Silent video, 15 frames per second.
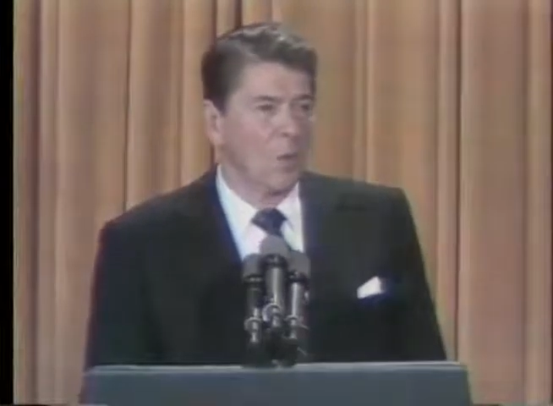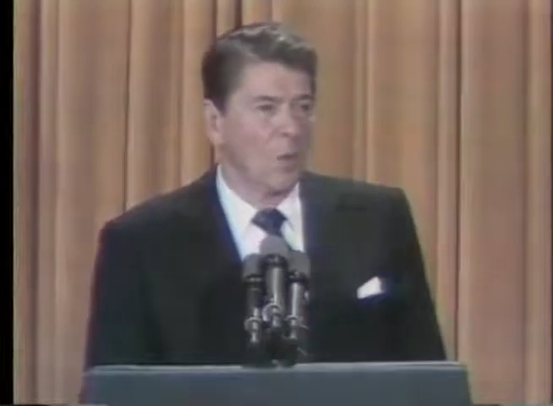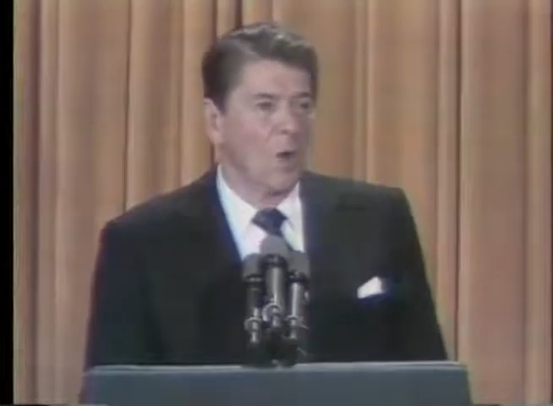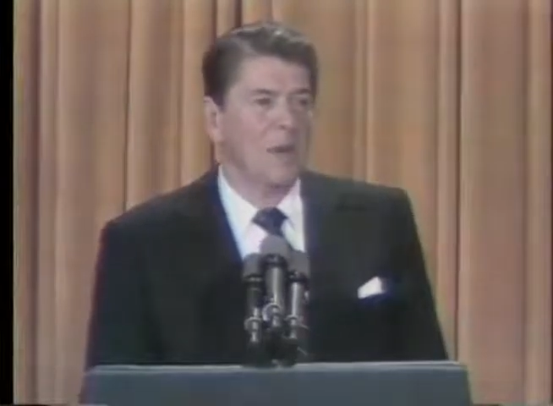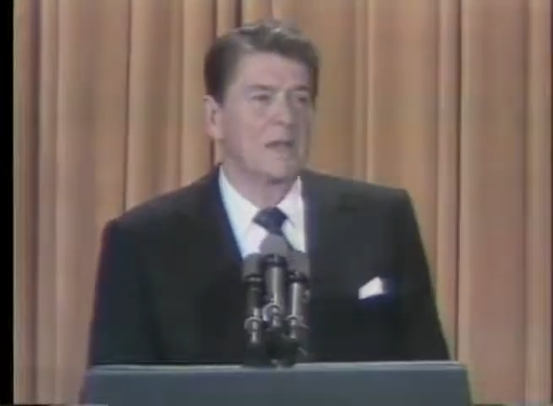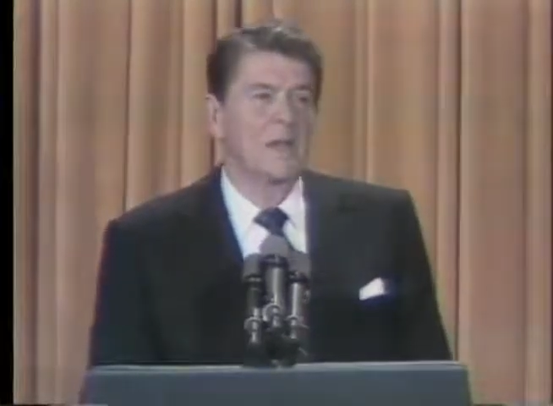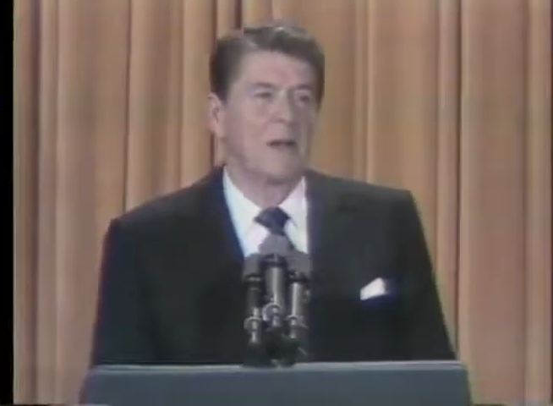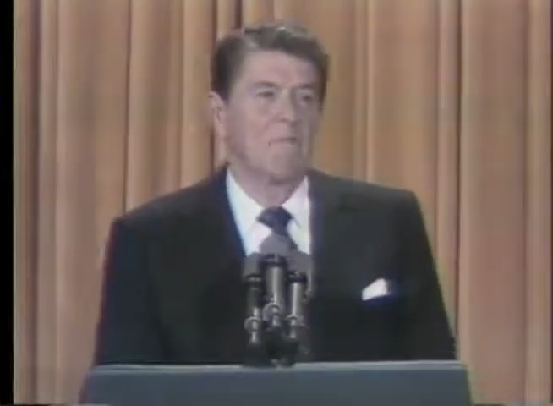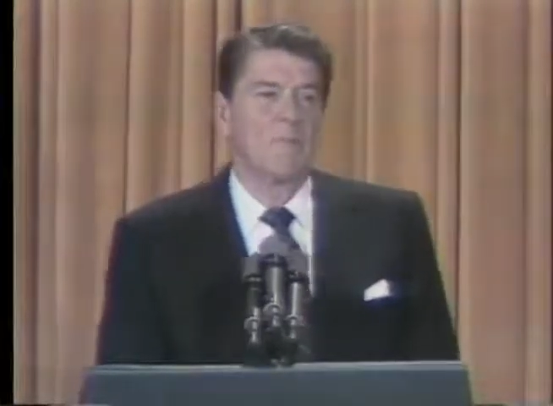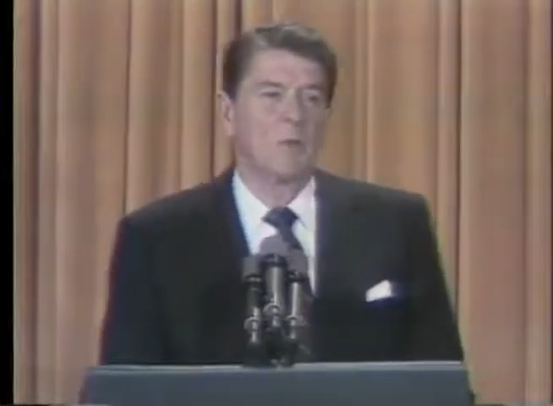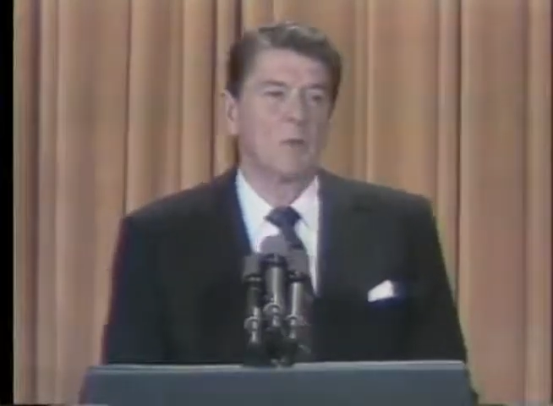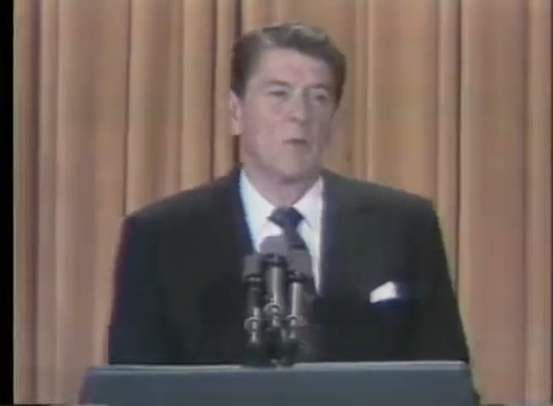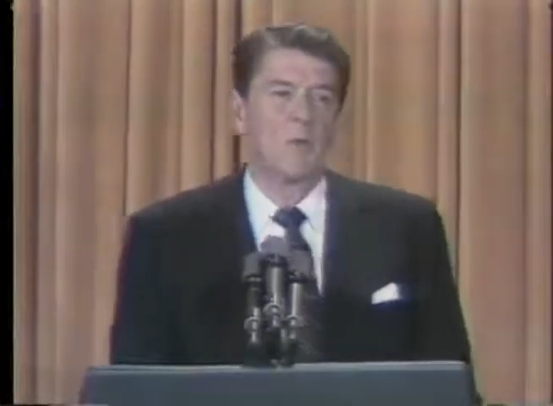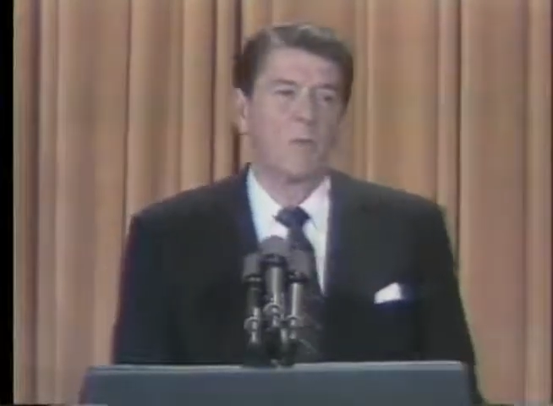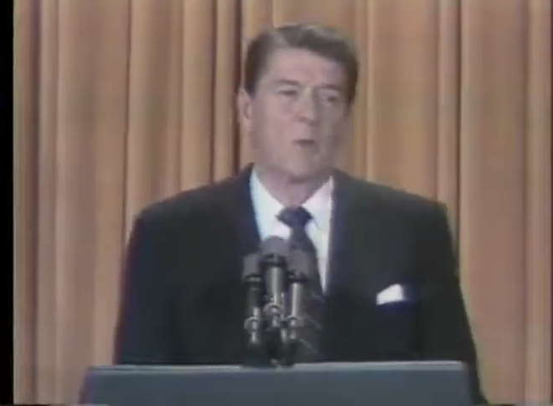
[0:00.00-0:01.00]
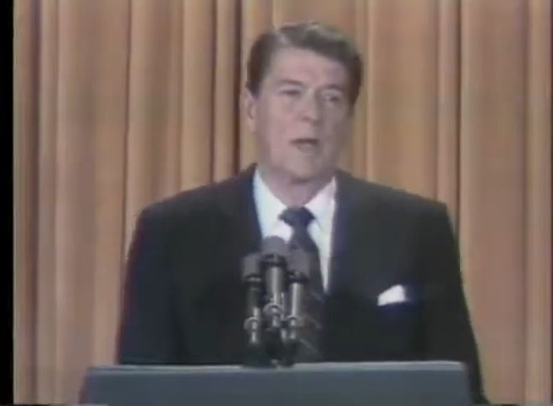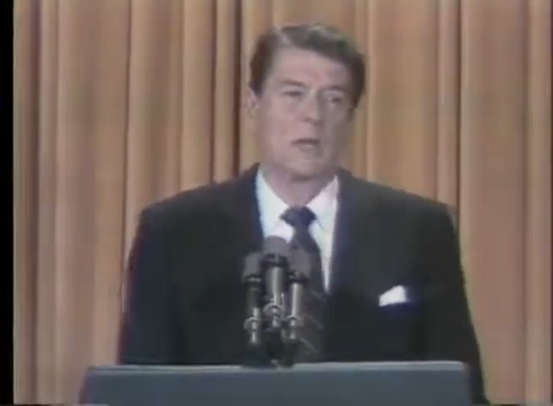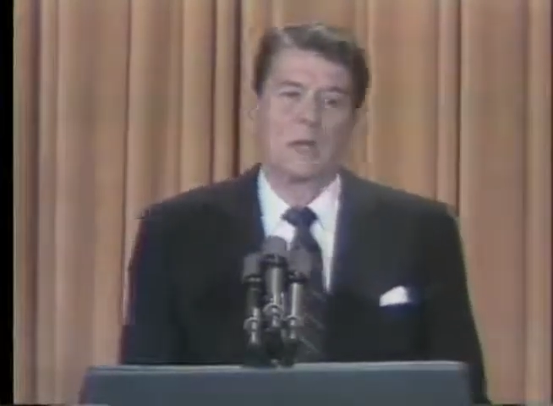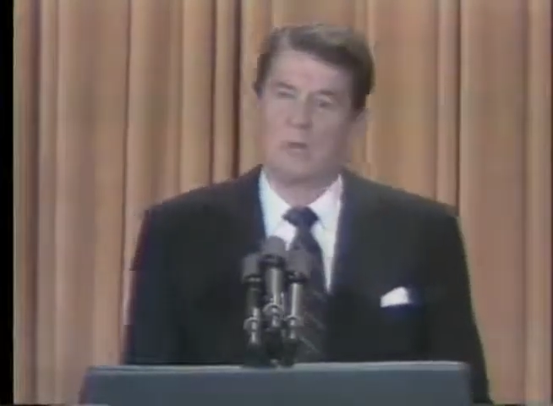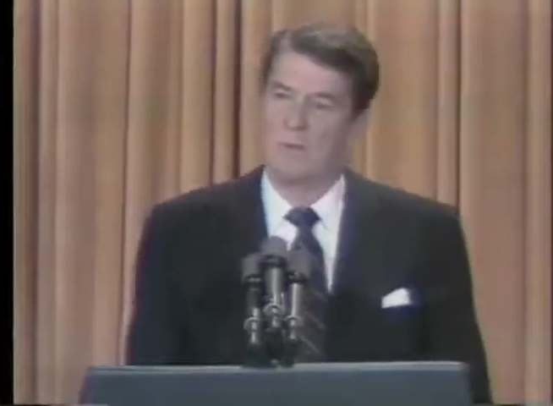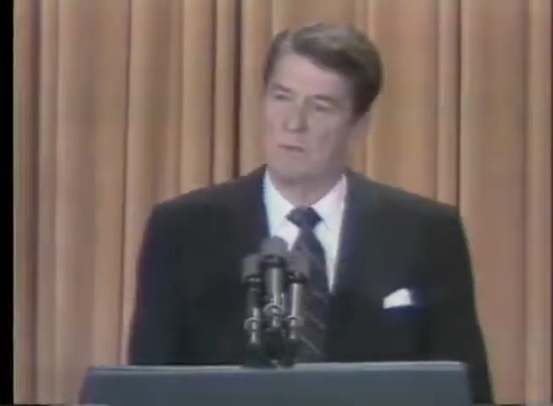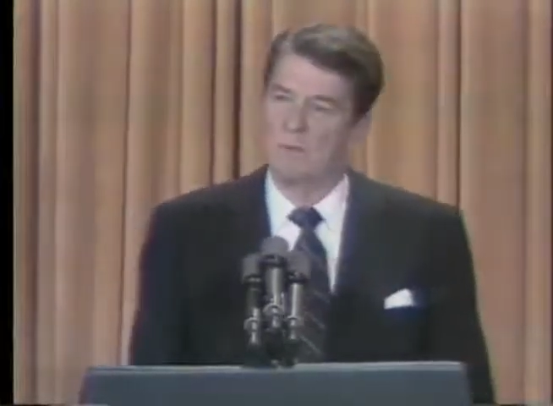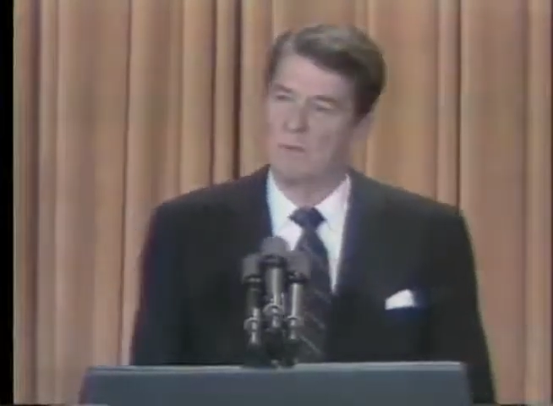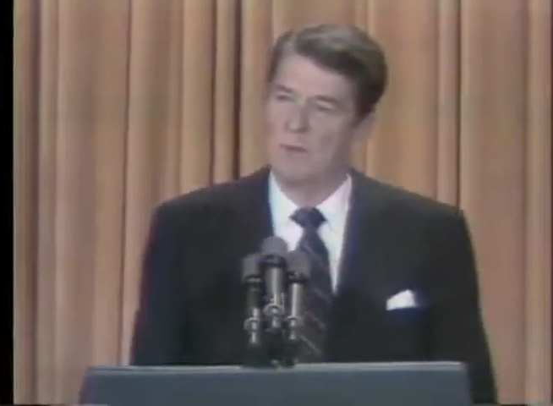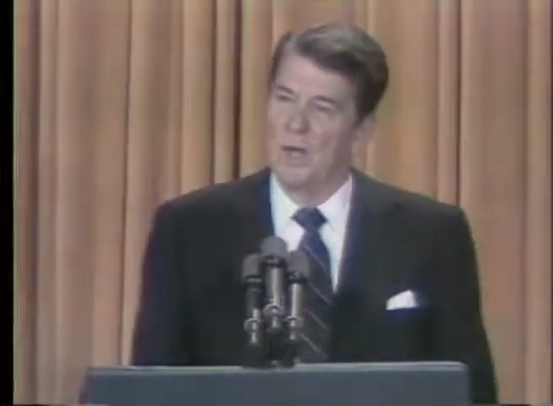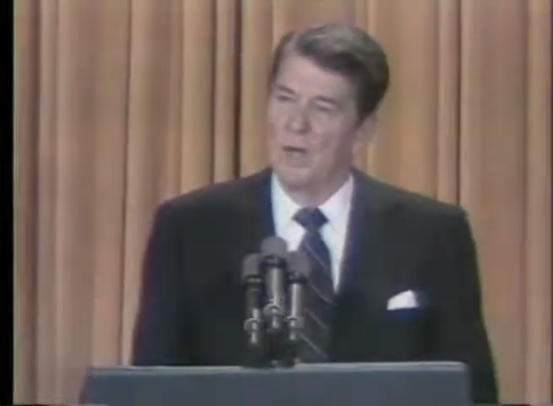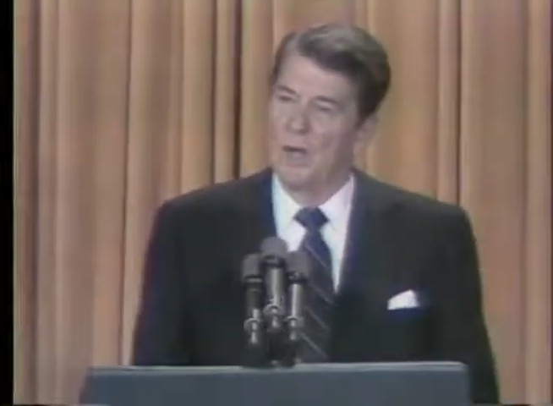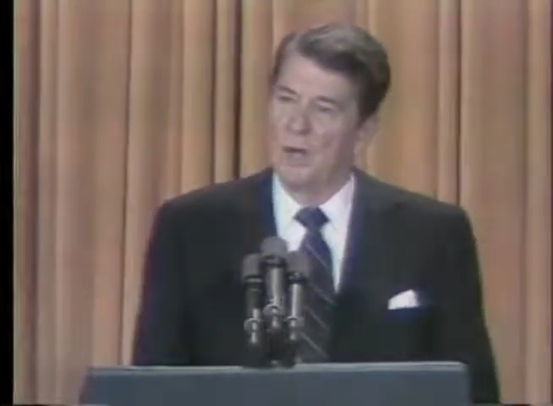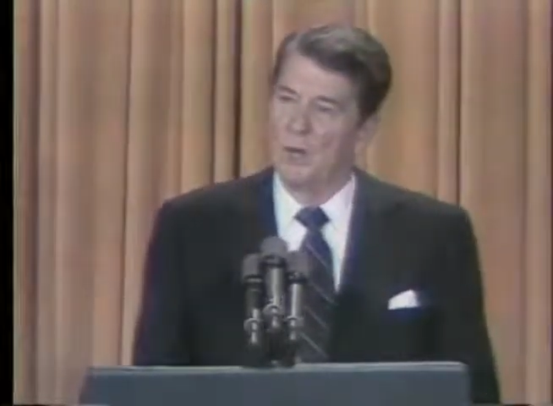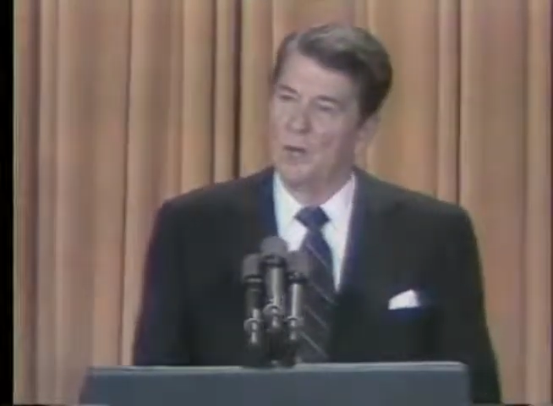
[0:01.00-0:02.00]
want government repression of
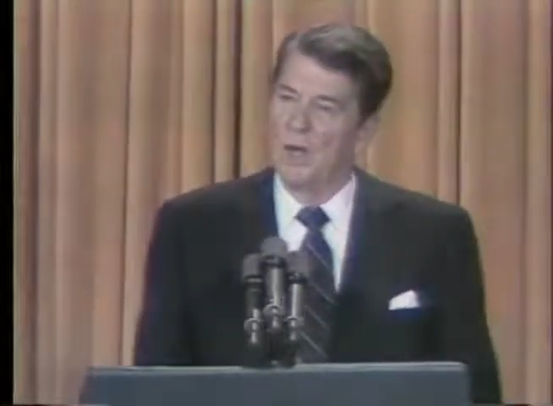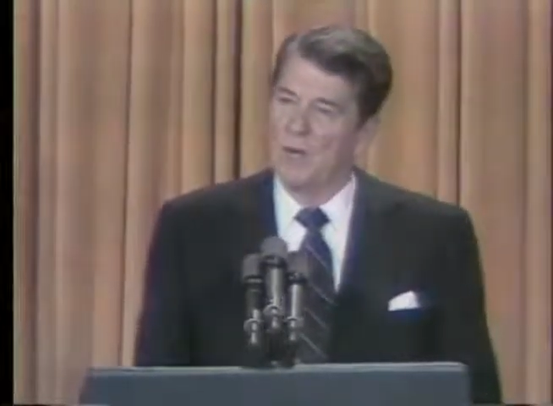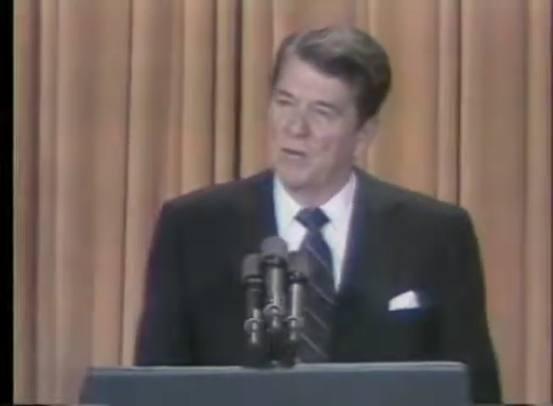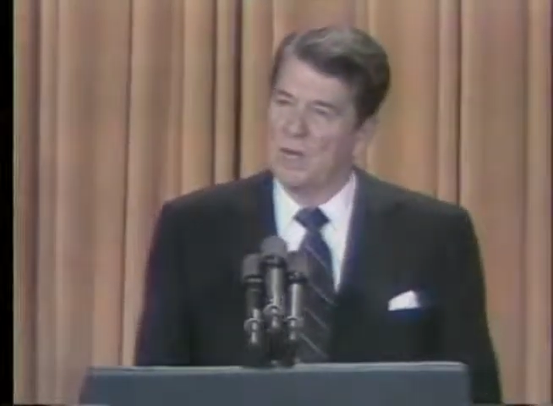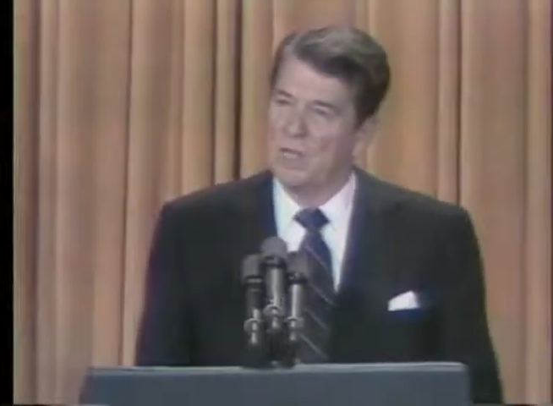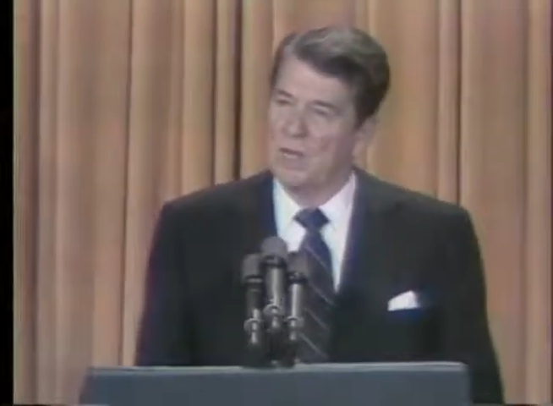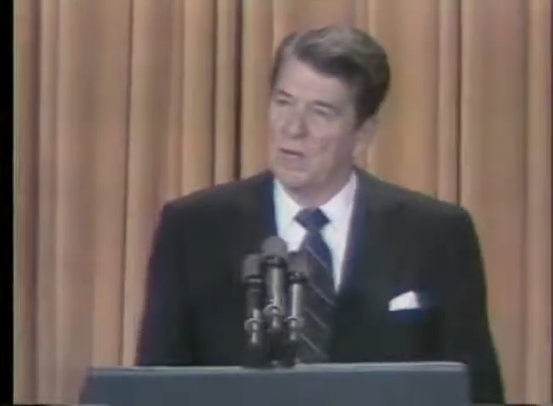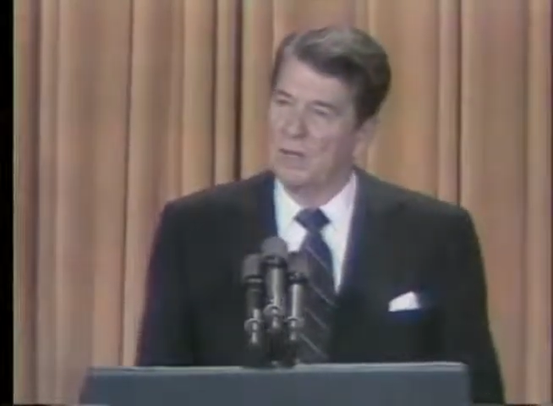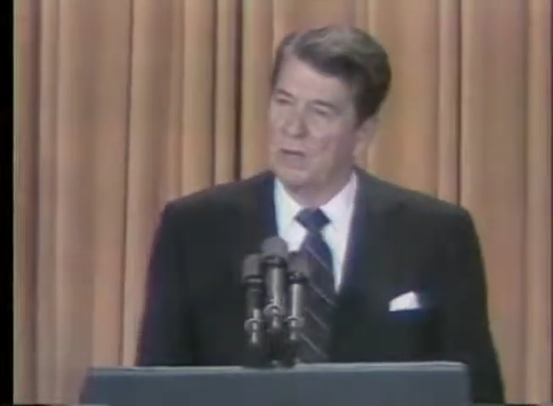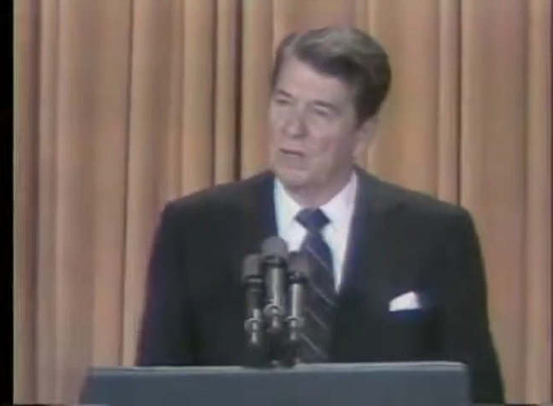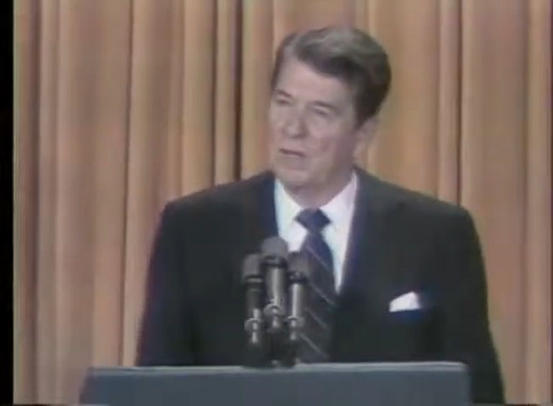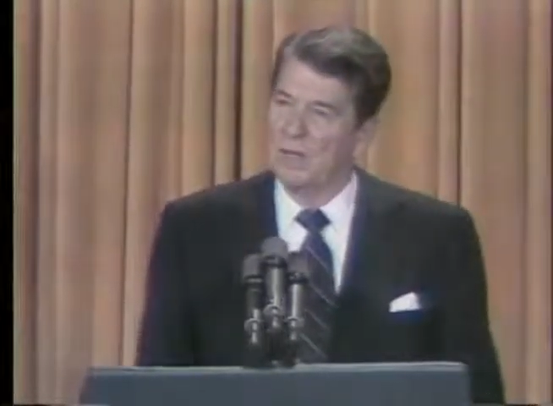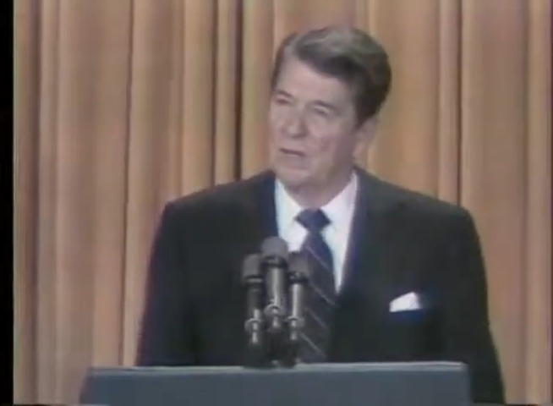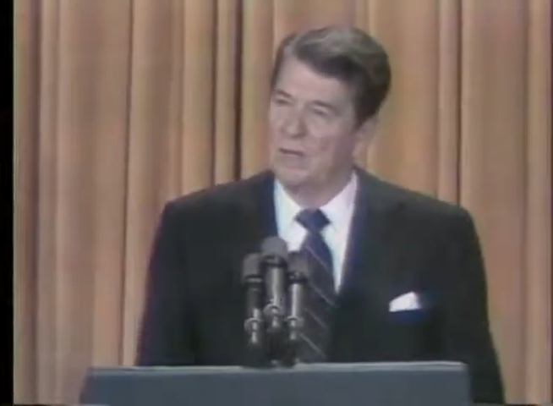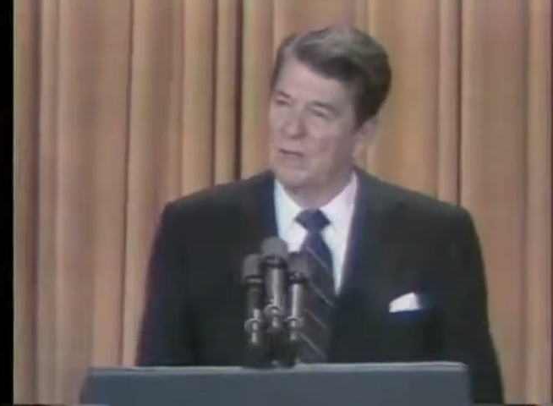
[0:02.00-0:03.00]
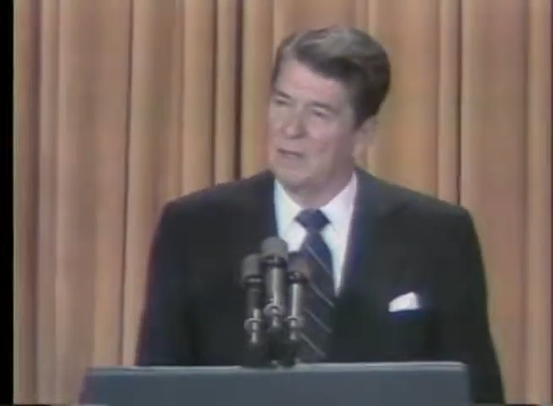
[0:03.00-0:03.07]
religious liberty,